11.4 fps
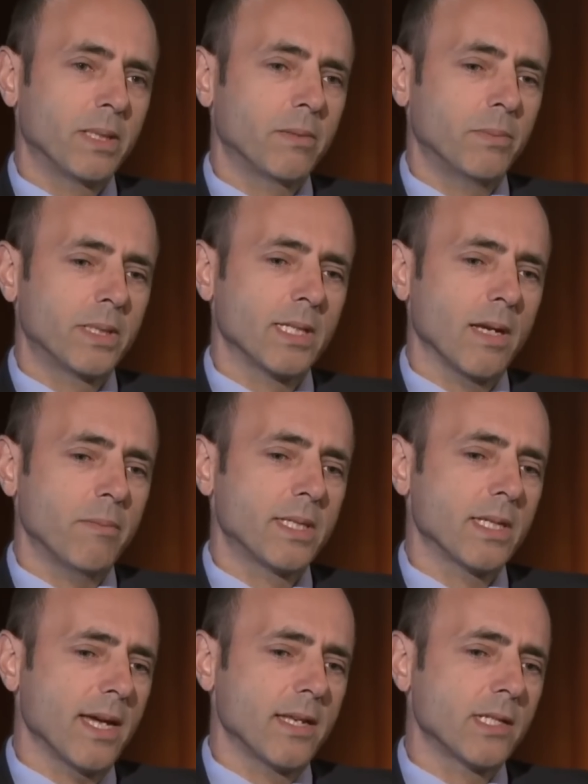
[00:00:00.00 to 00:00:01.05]
But
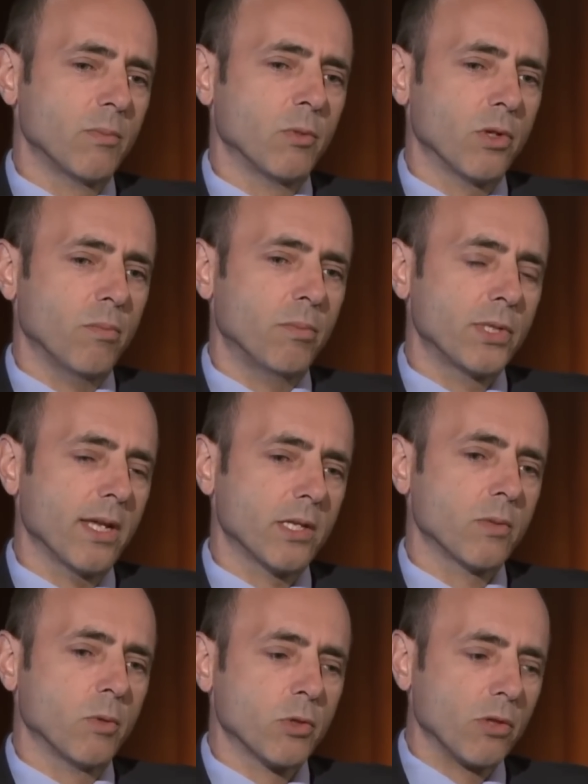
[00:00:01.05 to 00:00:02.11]

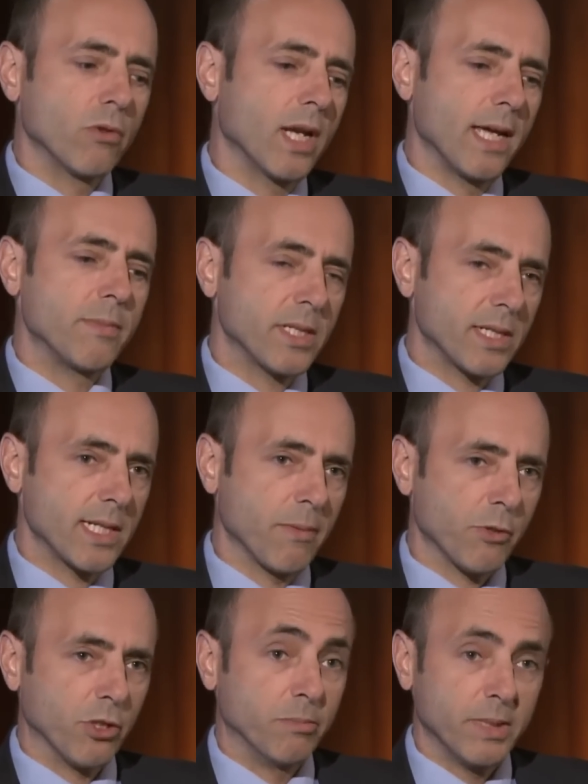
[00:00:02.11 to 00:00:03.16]
Zionism also claims
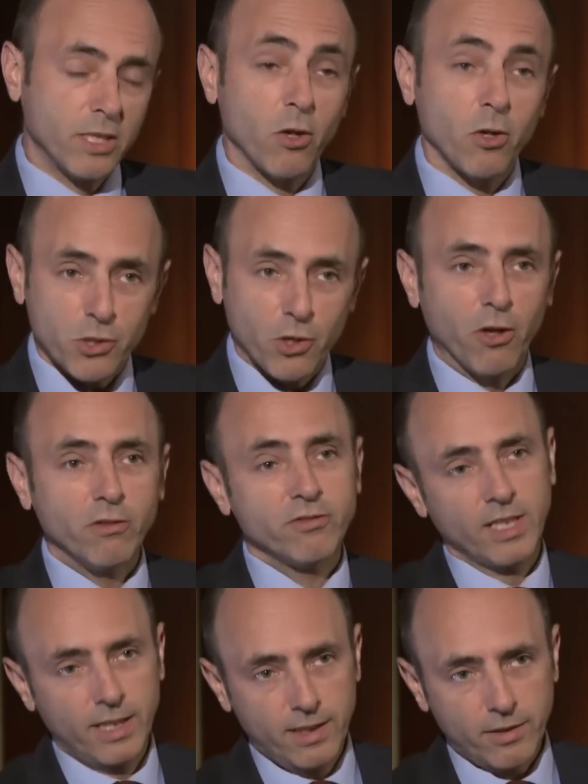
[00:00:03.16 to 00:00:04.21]
exception because of
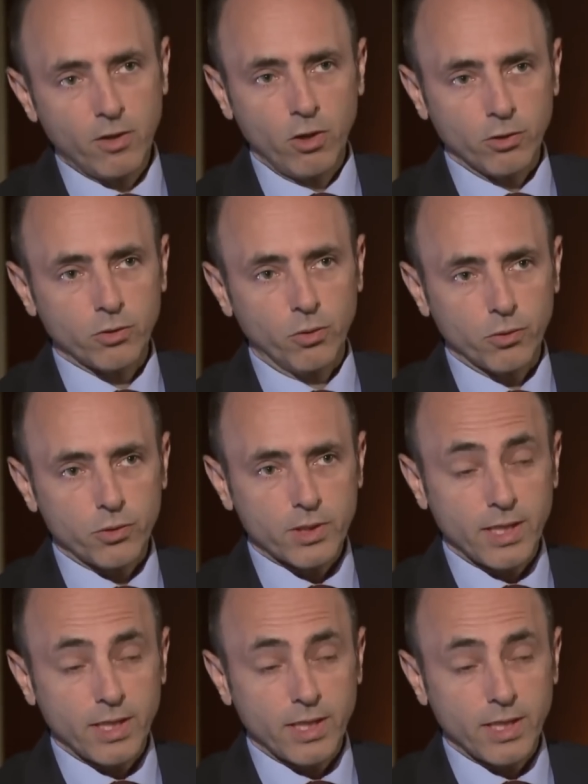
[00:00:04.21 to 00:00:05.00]
the Holocaust.